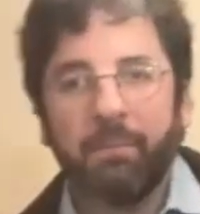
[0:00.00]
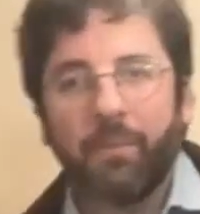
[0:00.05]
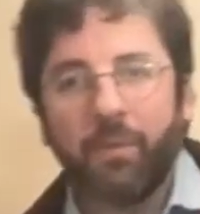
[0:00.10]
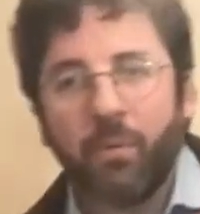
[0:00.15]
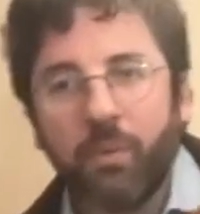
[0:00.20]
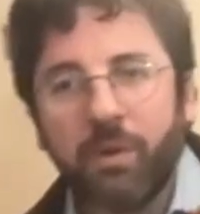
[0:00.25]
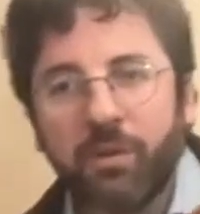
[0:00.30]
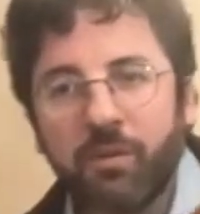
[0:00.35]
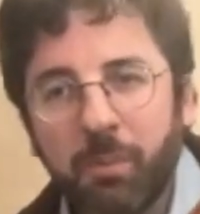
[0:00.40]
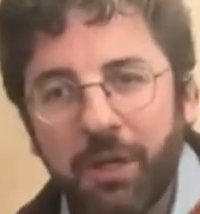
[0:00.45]

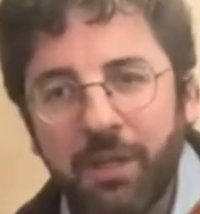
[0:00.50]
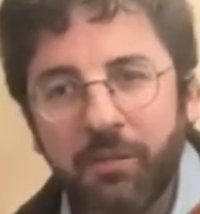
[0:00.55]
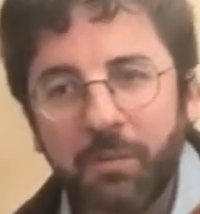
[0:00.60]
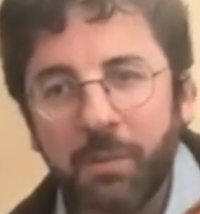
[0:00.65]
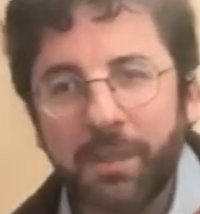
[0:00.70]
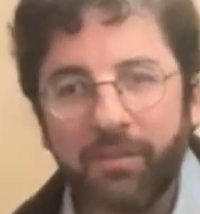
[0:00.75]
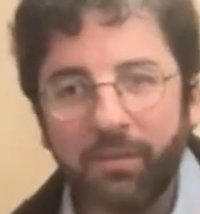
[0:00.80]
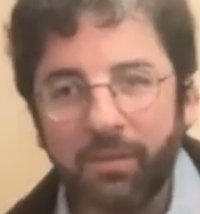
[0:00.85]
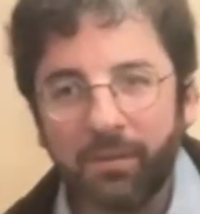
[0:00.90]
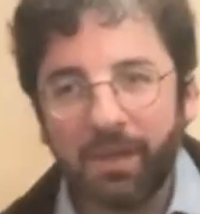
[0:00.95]
Which brings
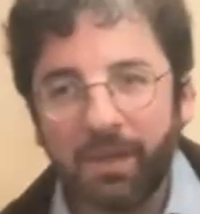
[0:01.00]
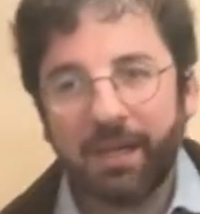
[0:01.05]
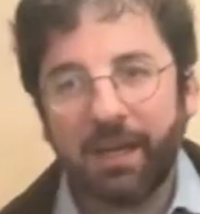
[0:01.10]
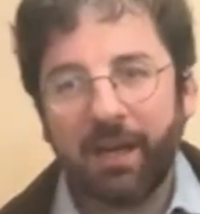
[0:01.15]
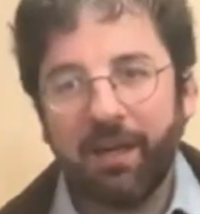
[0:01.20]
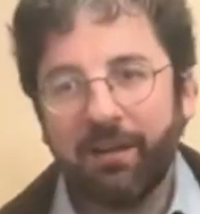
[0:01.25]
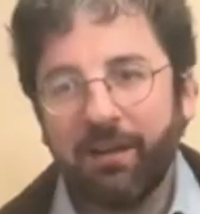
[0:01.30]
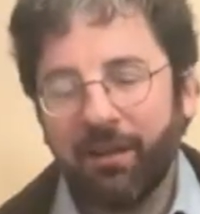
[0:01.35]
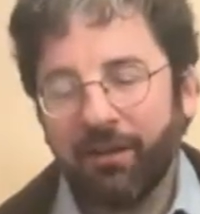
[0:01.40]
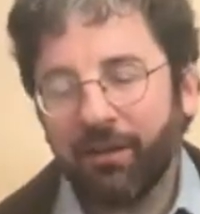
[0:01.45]
me to like
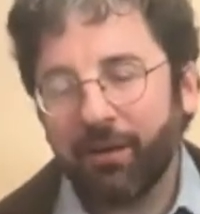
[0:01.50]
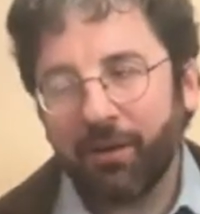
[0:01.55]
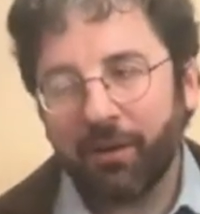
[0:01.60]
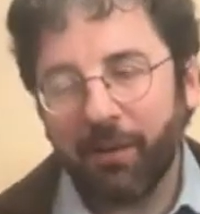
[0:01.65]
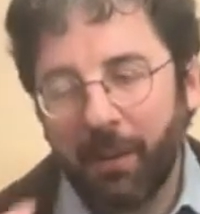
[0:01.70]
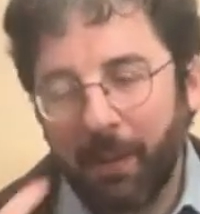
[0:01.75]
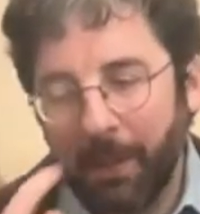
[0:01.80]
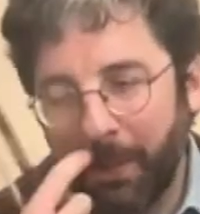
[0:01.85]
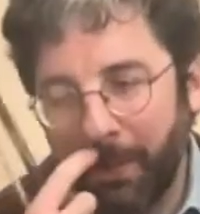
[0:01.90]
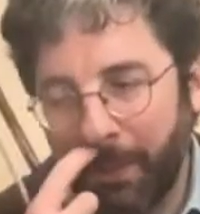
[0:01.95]
another
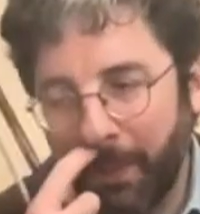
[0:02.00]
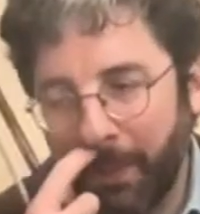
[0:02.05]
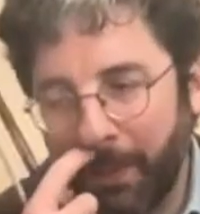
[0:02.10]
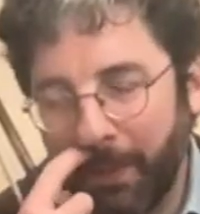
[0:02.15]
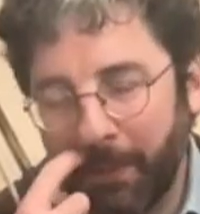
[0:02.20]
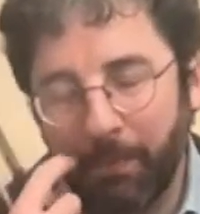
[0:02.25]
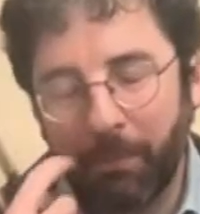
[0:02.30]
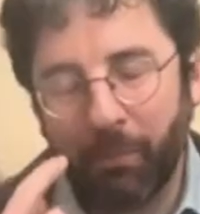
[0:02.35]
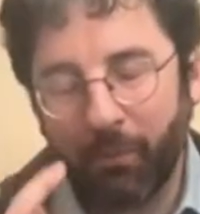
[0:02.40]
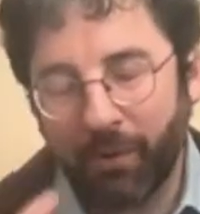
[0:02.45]

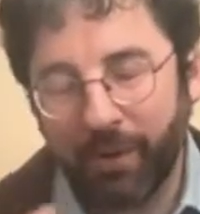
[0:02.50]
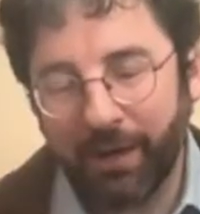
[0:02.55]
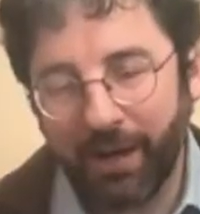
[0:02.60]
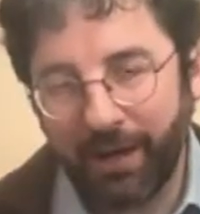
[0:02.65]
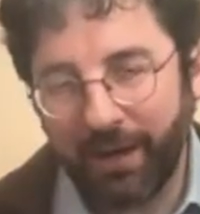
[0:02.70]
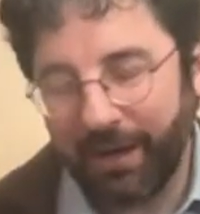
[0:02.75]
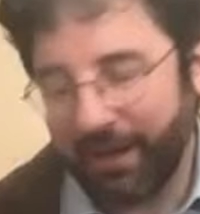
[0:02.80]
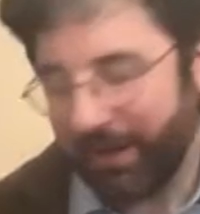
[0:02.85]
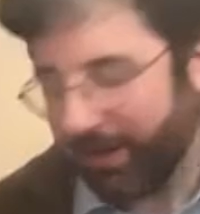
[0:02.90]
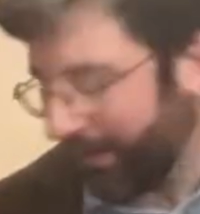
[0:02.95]
little point
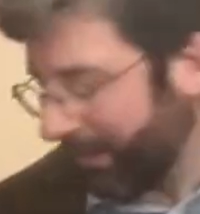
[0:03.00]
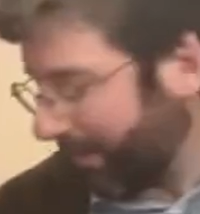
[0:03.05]
I